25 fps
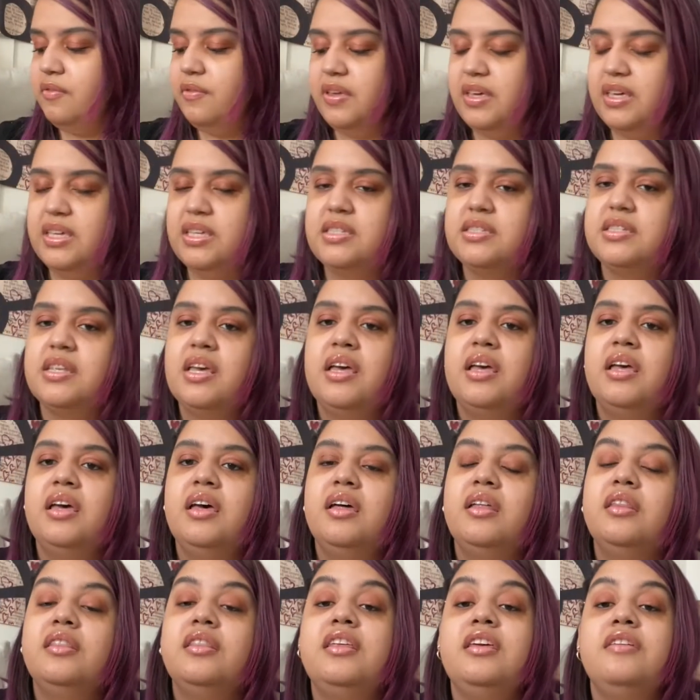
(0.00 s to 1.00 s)
is
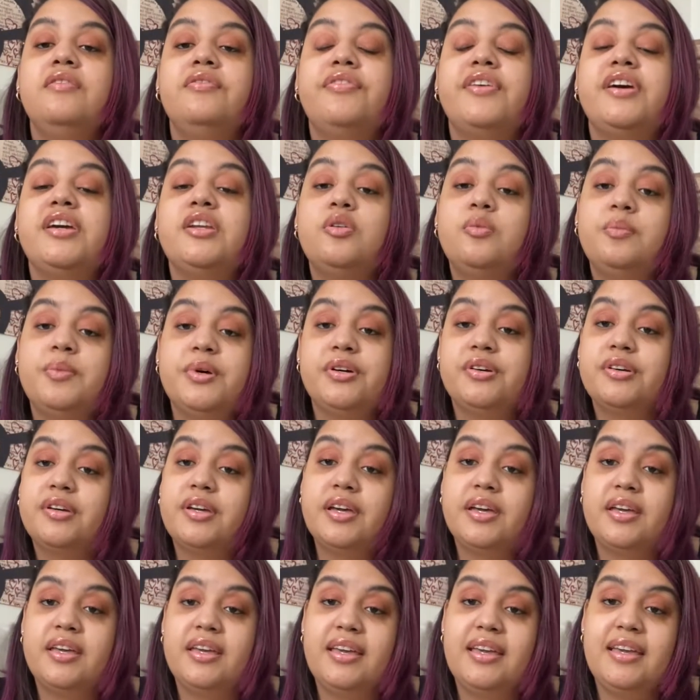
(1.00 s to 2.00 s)
the final book
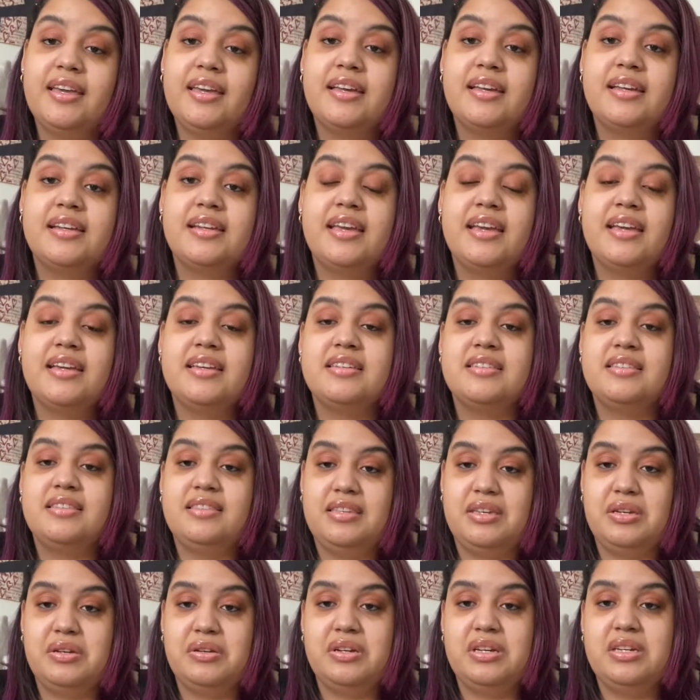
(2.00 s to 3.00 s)
in a
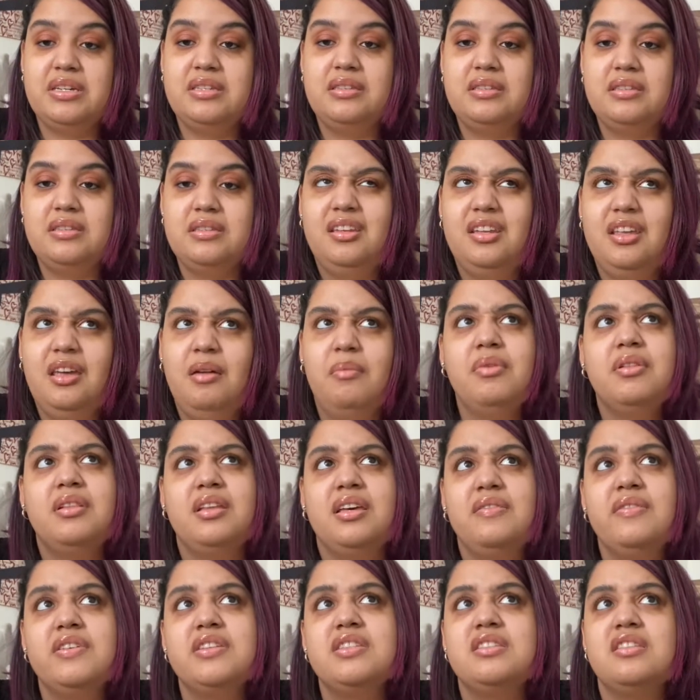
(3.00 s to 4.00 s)
series. I
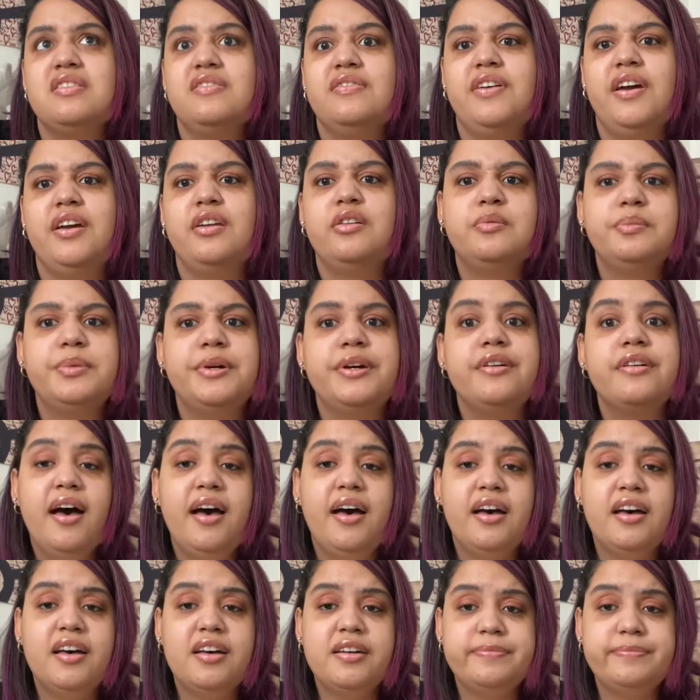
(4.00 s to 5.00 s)
believe it's the final book.
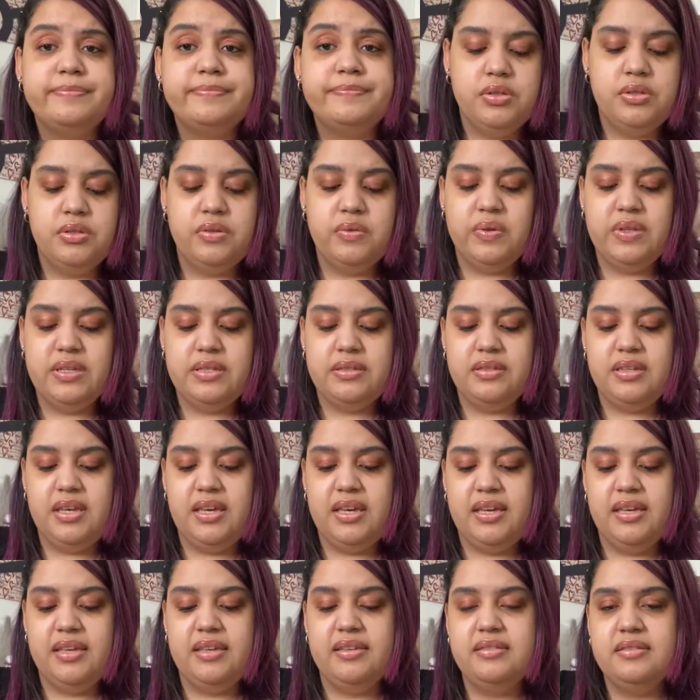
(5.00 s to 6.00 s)
Um, so this
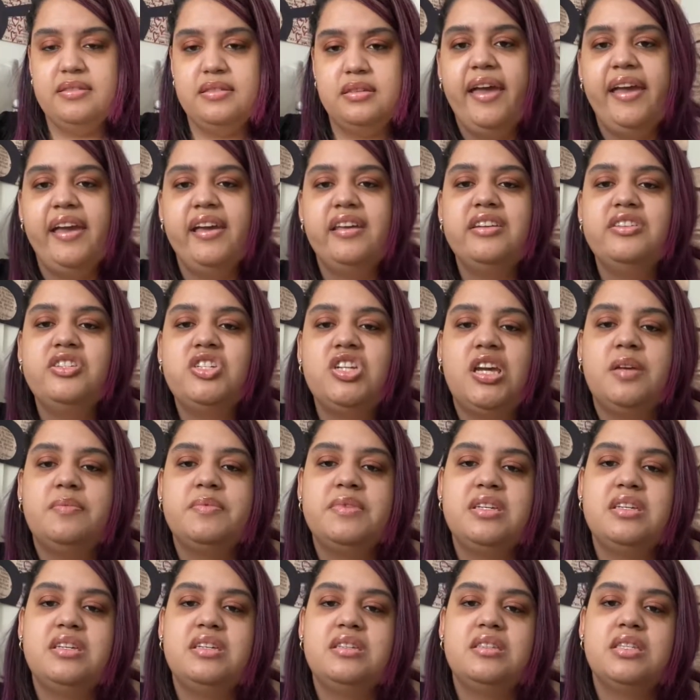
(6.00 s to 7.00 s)
is Anna
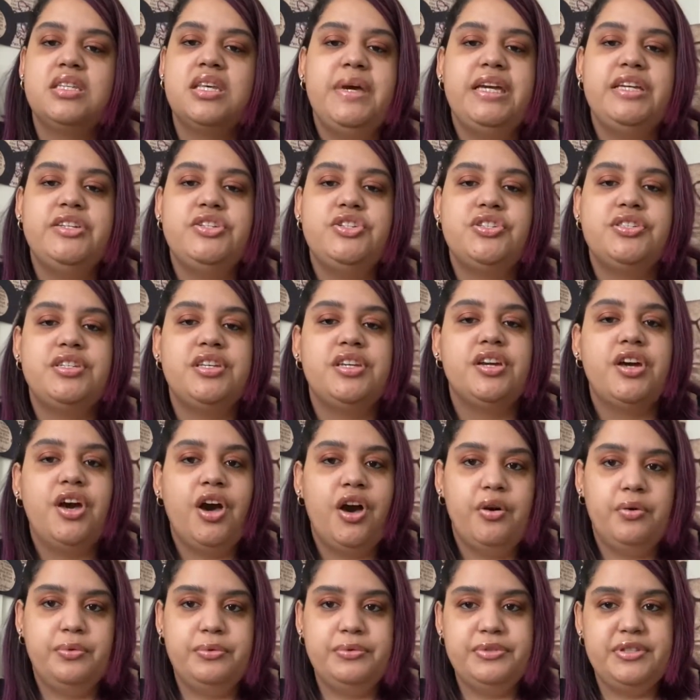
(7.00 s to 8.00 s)
James's Pages and
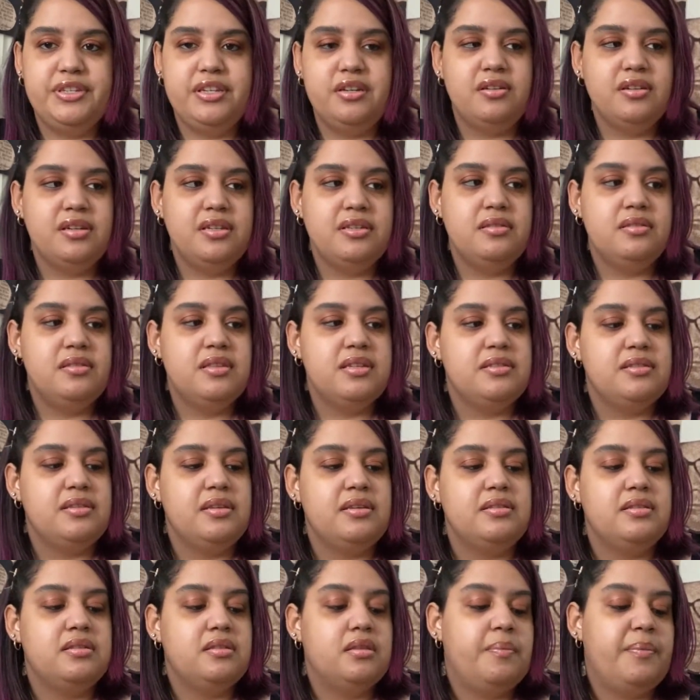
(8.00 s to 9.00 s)
Co. series. This
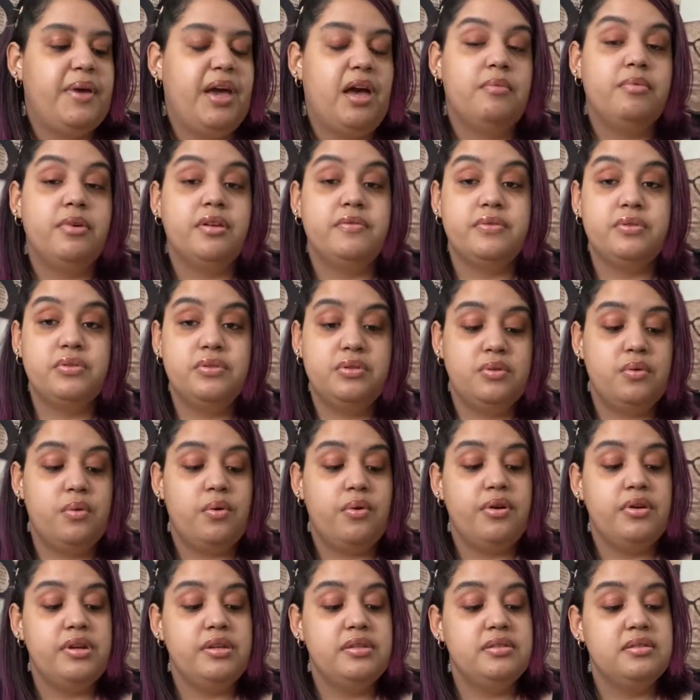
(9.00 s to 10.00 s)
is the map of
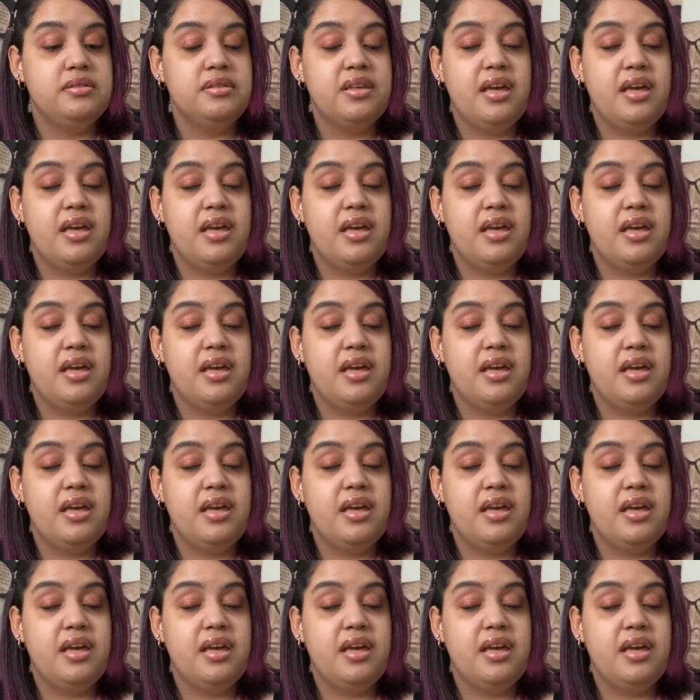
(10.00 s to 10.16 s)
stories